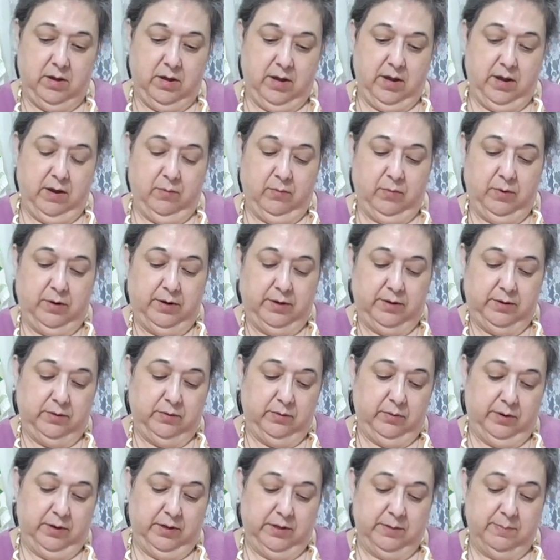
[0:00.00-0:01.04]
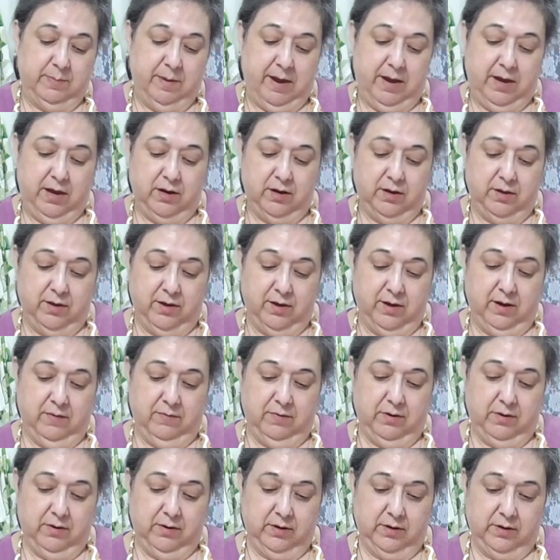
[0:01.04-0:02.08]
And when it's baking in the
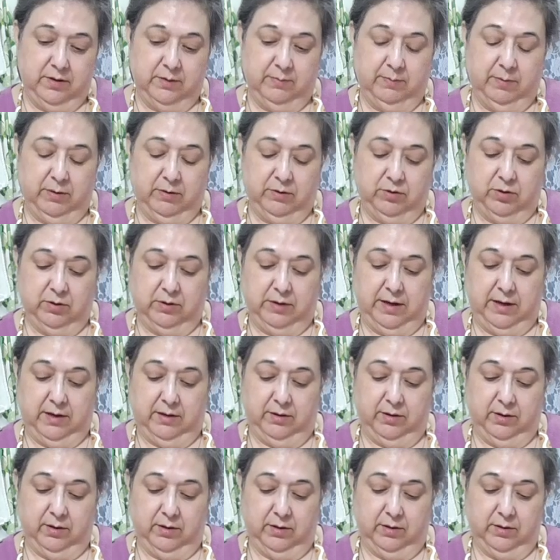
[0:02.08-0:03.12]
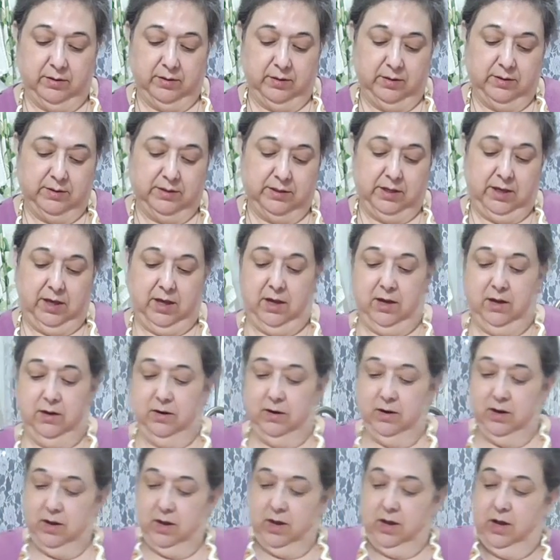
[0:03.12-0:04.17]
oven, it's supposed to get the
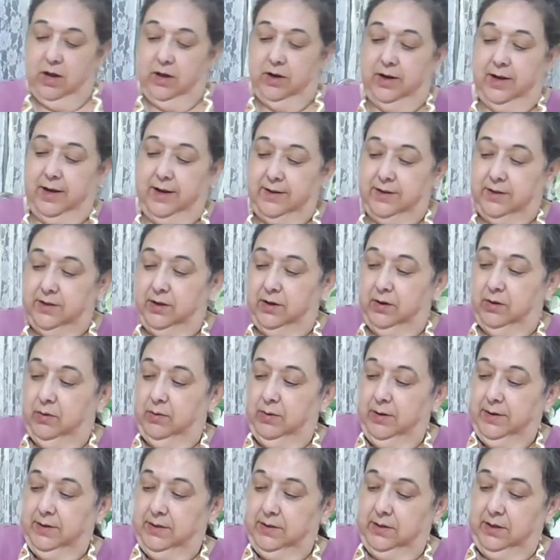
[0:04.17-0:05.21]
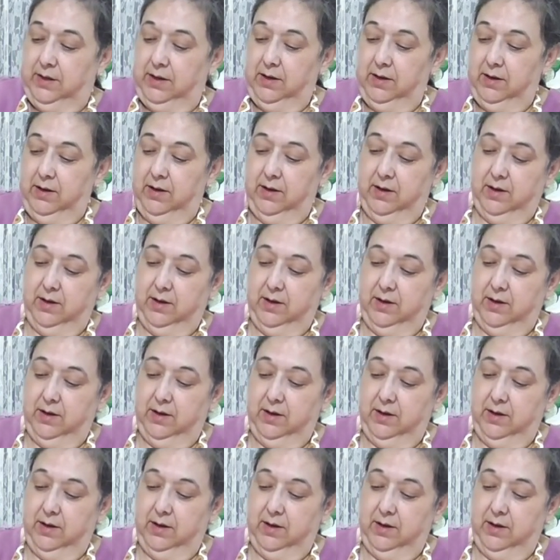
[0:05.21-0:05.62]
skin nice and crusty.